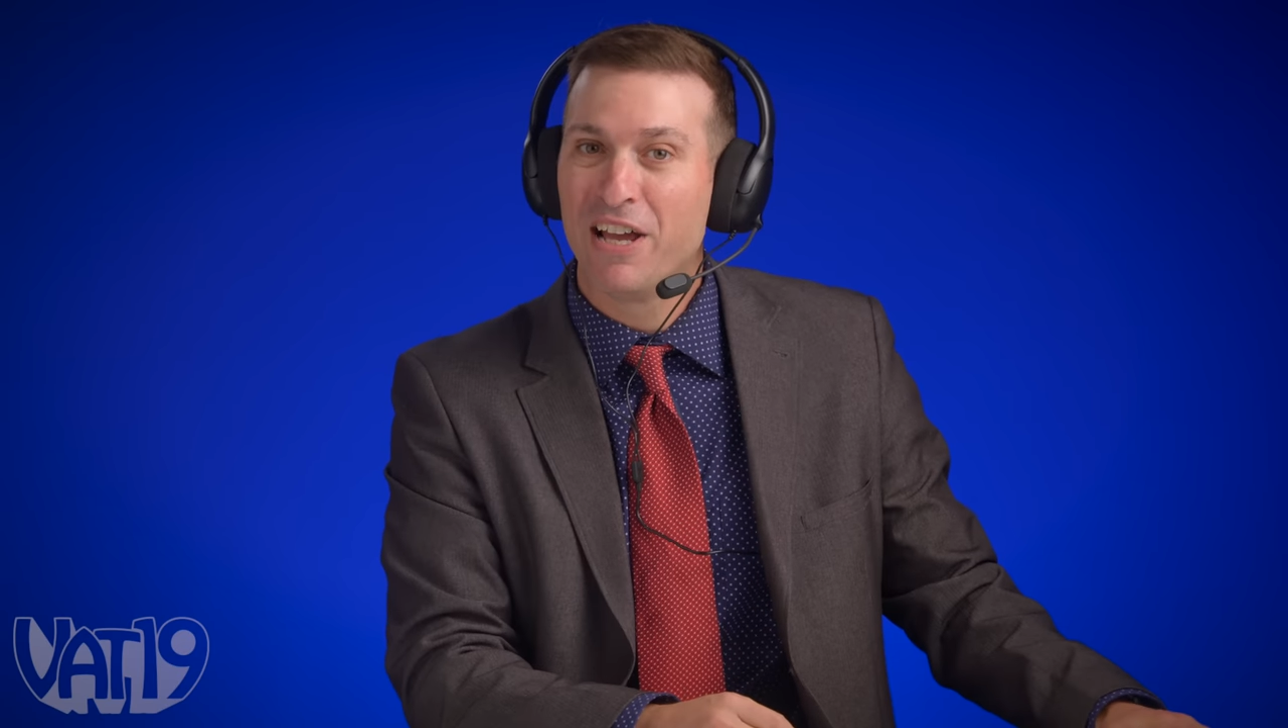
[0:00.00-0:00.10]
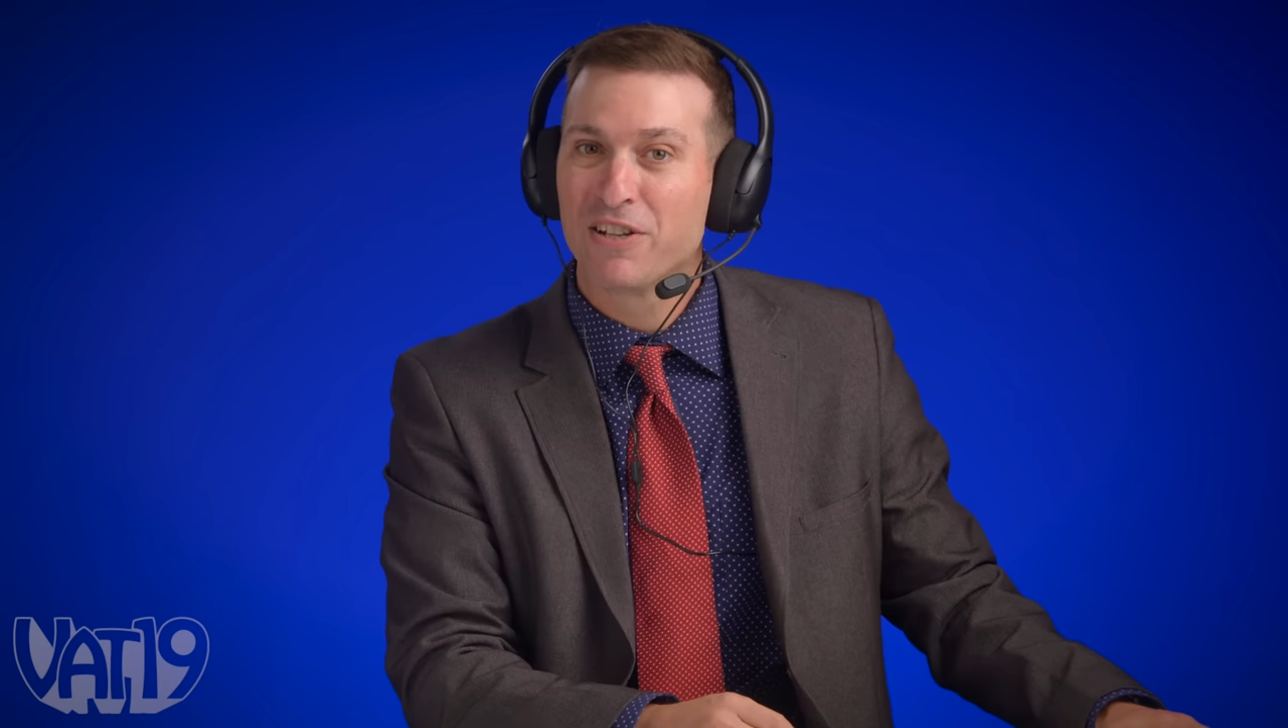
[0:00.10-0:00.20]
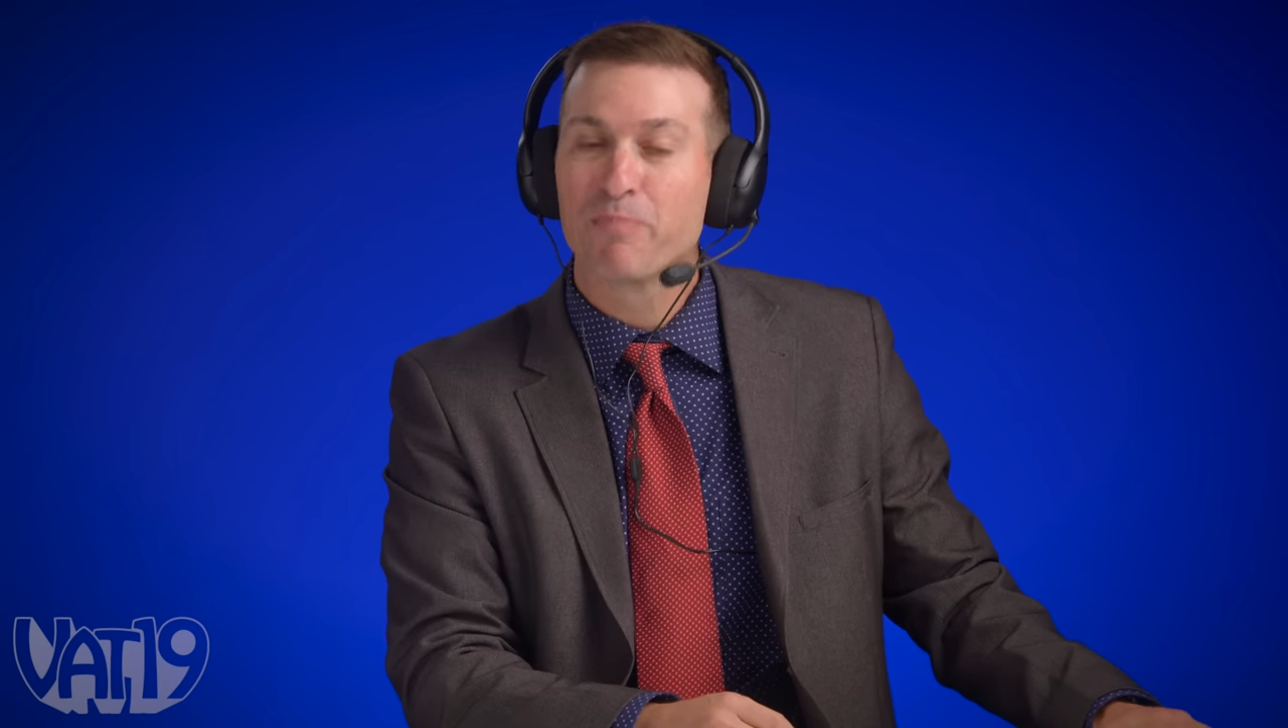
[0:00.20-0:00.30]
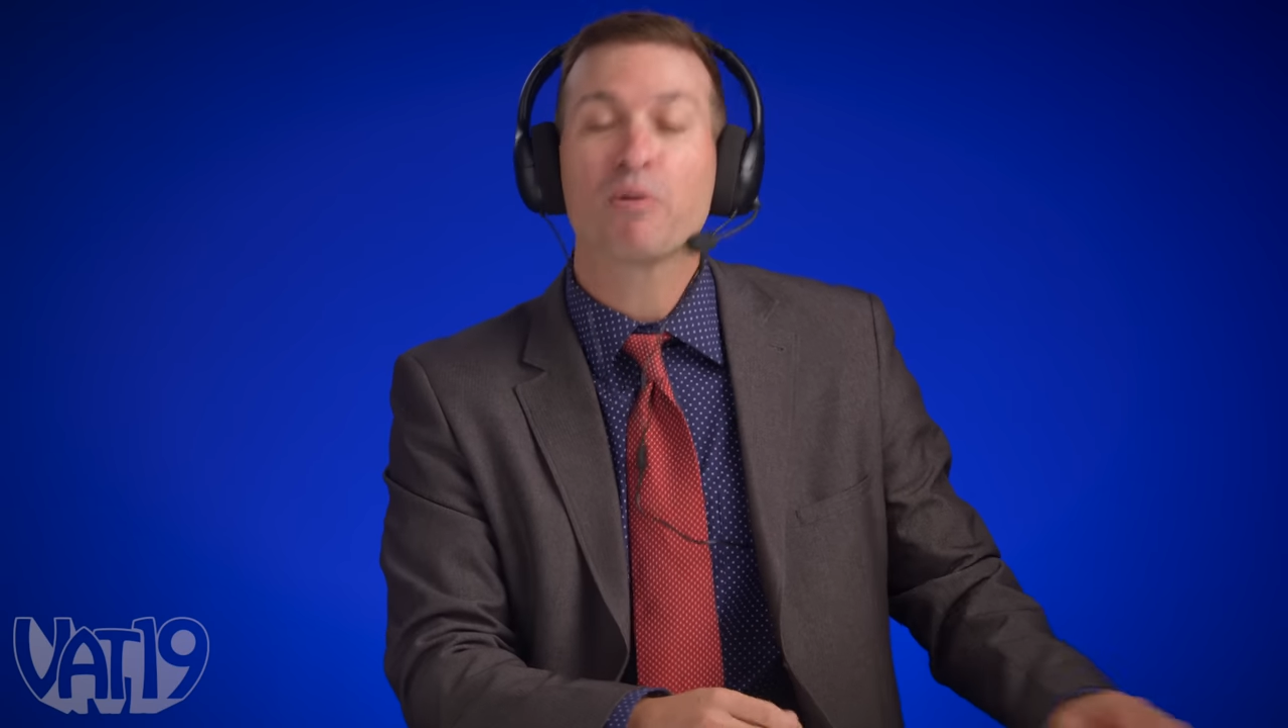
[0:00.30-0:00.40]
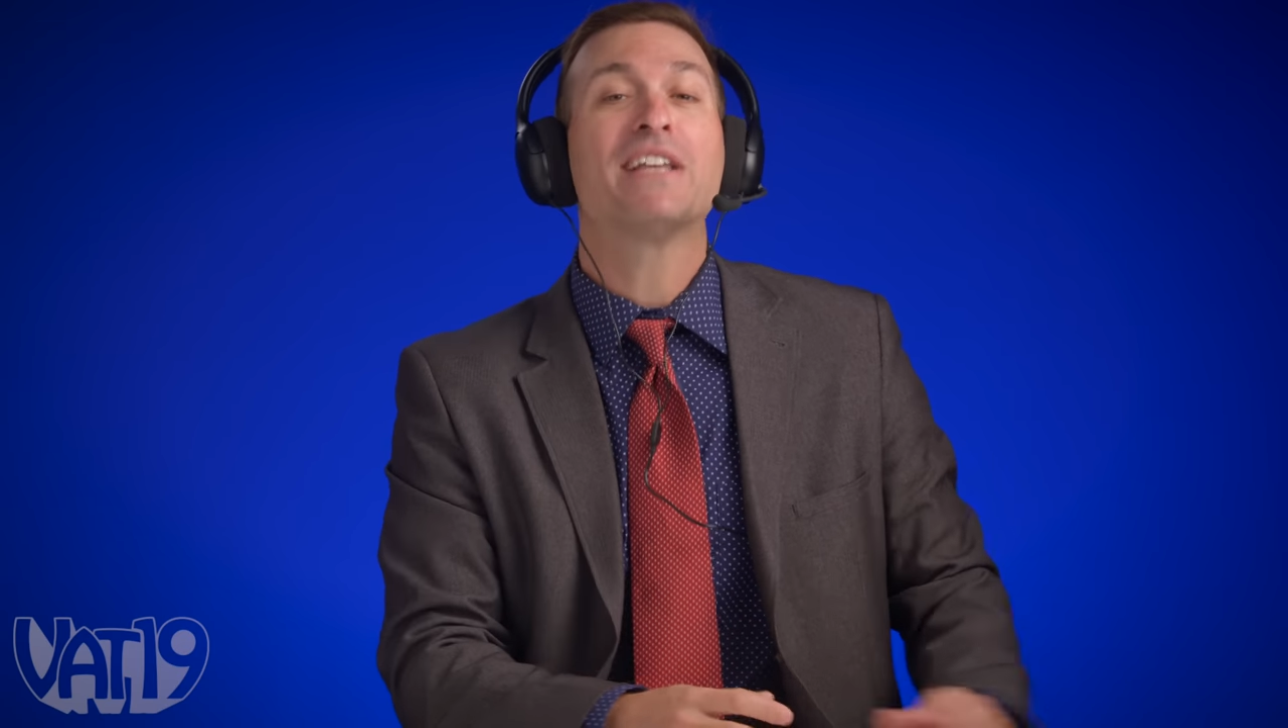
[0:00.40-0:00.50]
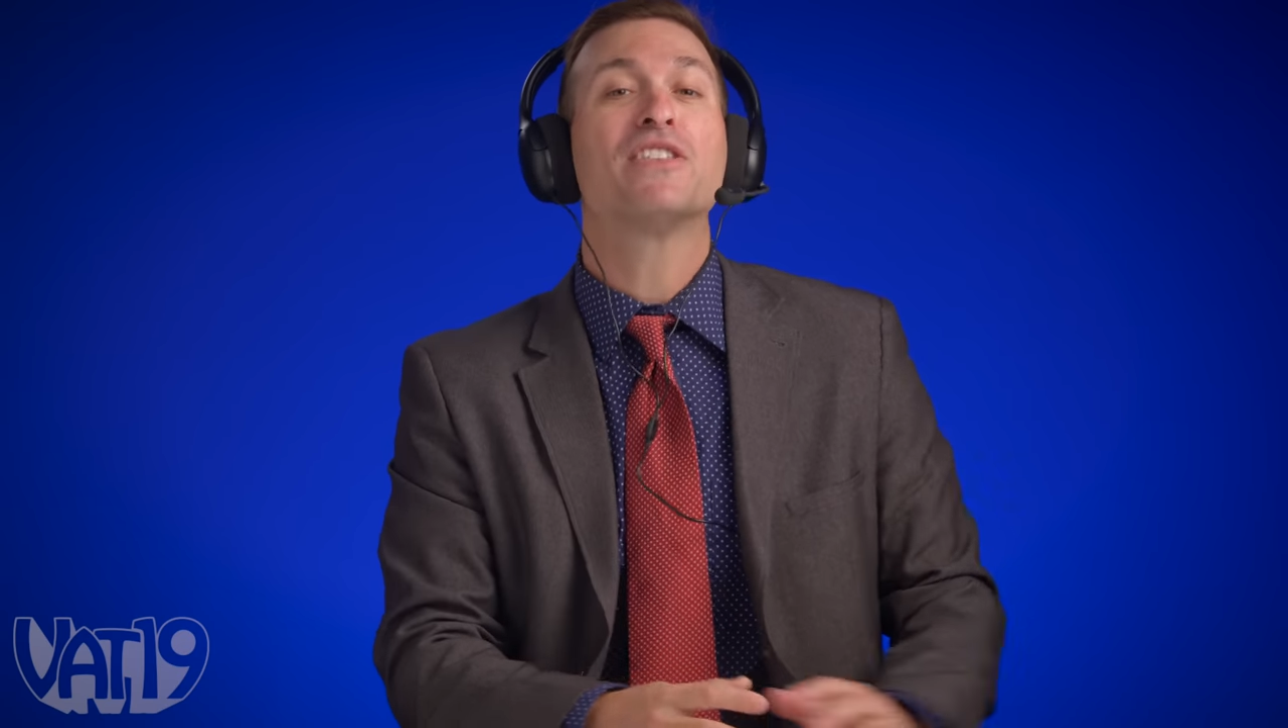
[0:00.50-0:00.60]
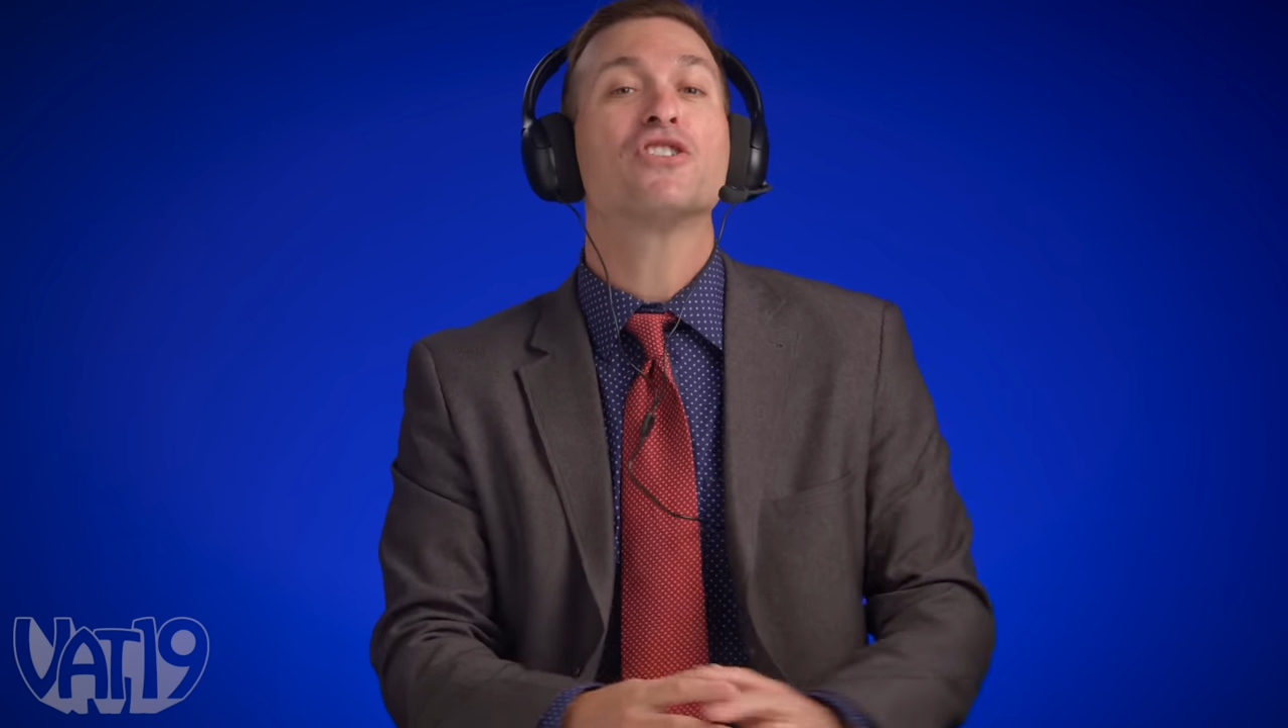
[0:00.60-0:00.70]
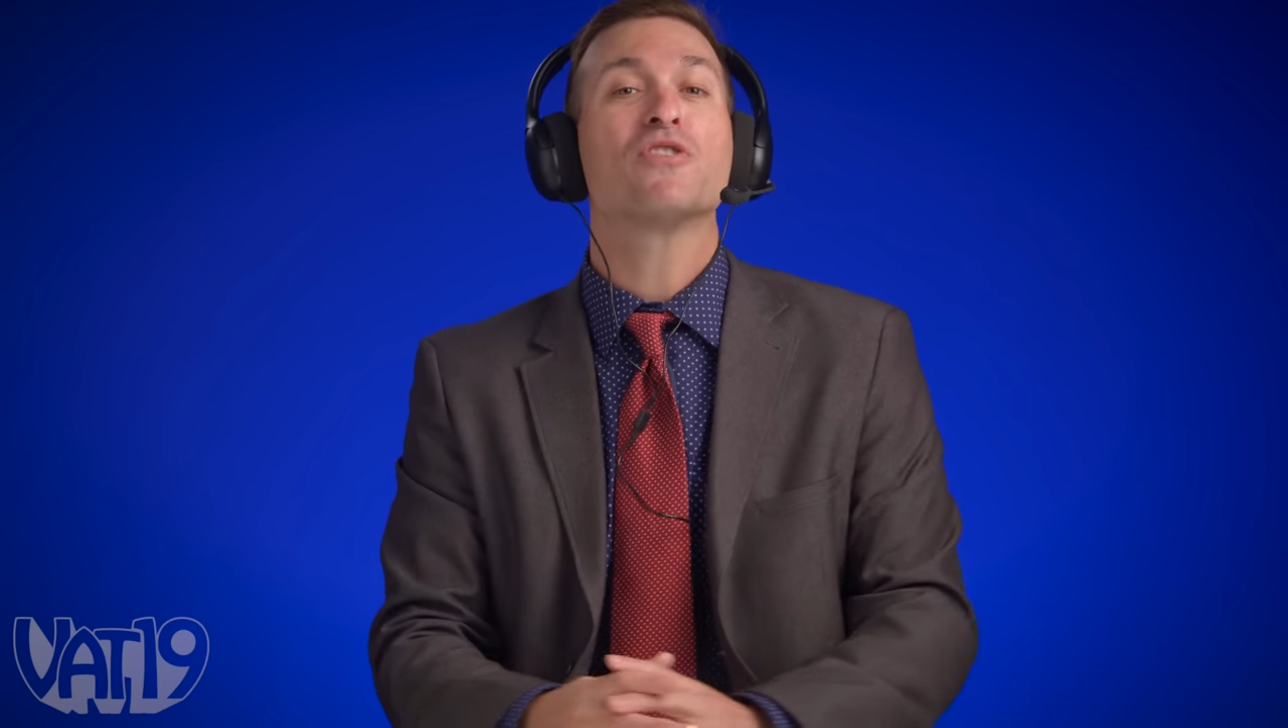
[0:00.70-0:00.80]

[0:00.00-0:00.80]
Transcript: to break the